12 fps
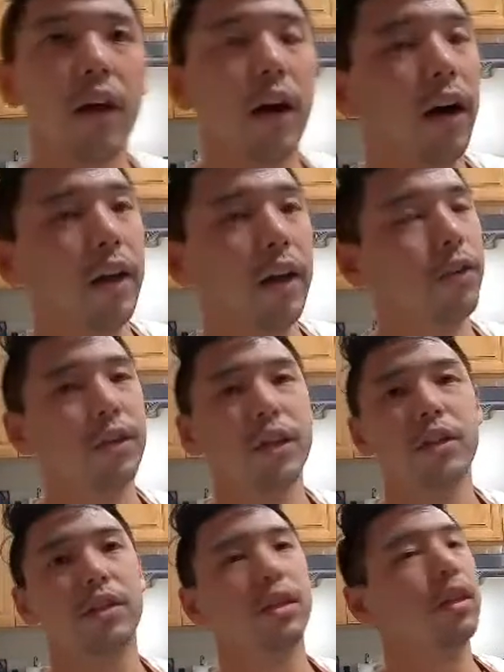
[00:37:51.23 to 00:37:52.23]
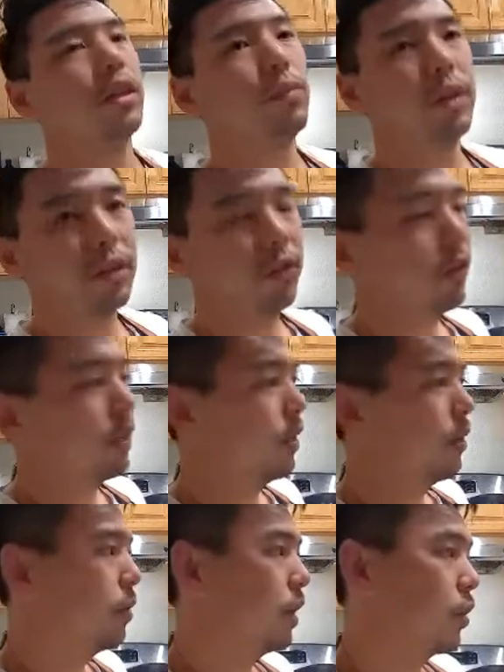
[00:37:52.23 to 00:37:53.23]
if you're interested and want to find
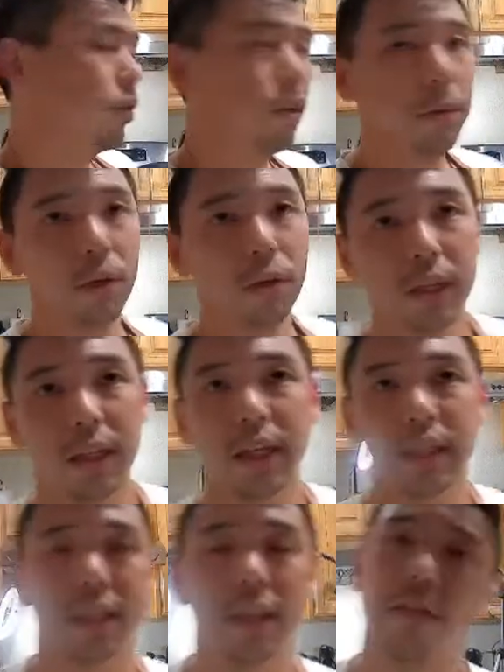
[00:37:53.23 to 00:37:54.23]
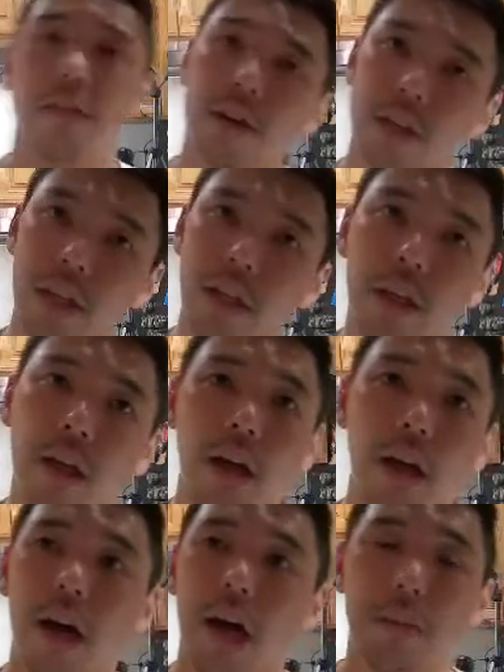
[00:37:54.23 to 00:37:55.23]
out what I'm going to be cooking next, definitely
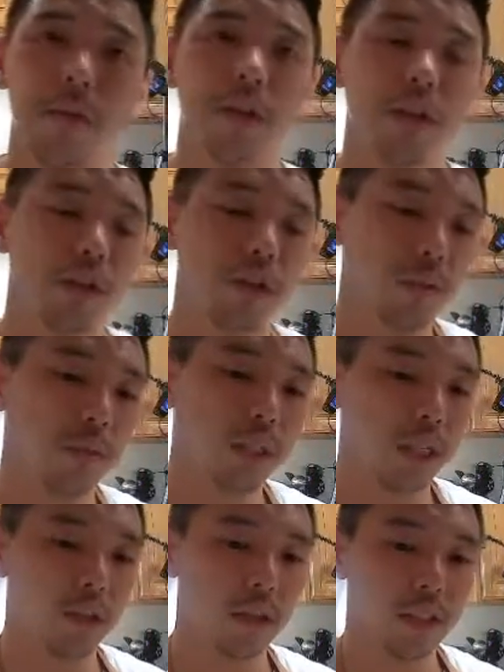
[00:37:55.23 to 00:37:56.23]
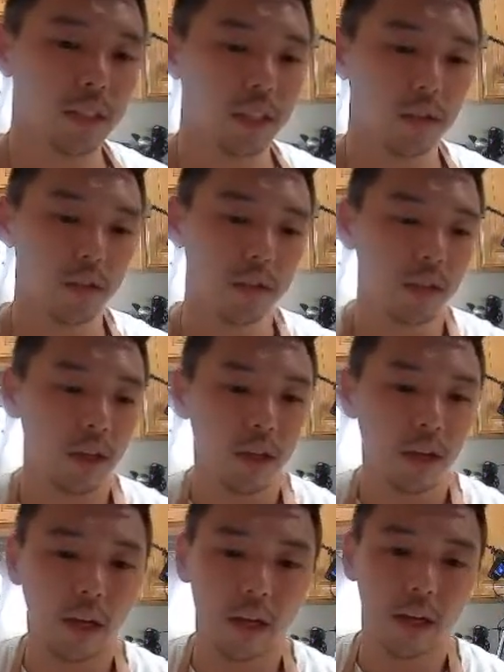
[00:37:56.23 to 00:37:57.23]
hop over to YouTube, check out the schedule,
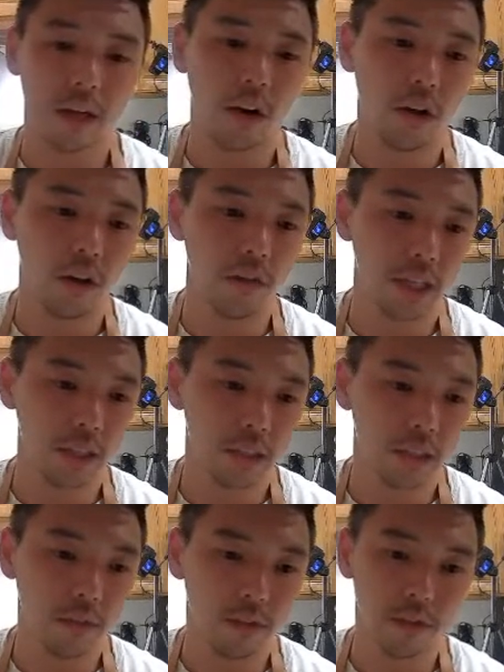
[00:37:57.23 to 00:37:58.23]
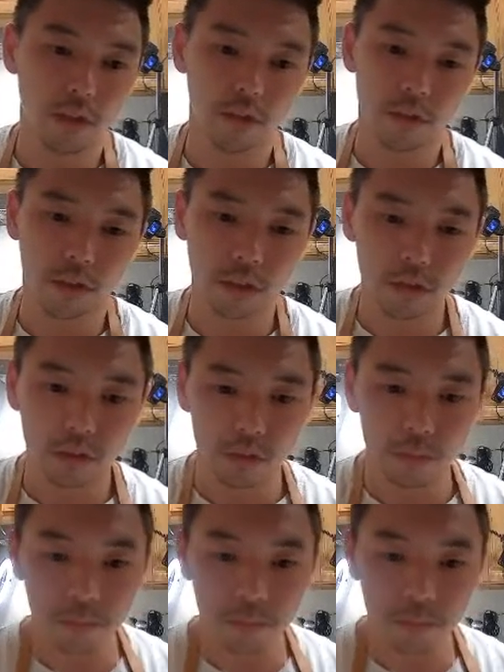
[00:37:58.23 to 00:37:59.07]
and all of that stuff lives over on YouTube.